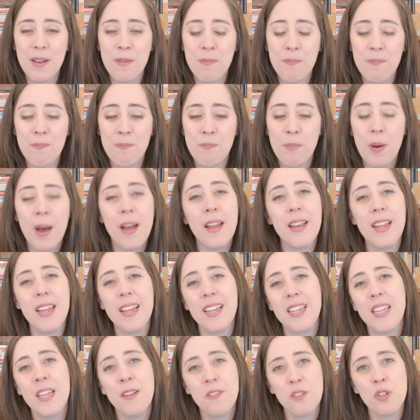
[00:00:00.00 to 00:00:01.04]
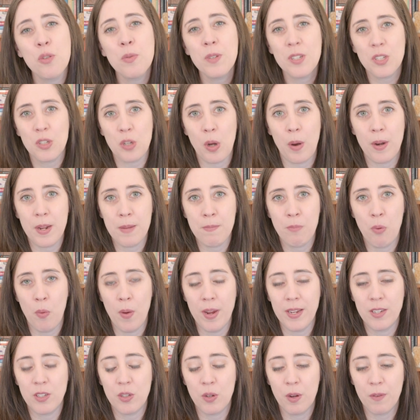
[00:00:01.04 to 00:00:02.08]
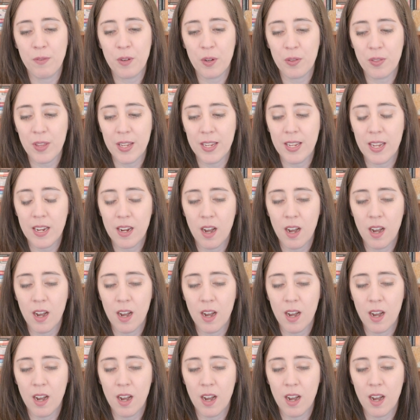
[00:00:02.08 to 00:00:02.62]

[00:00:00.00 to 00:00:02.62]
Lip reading: But it gives you a starting point. So if you're thinking,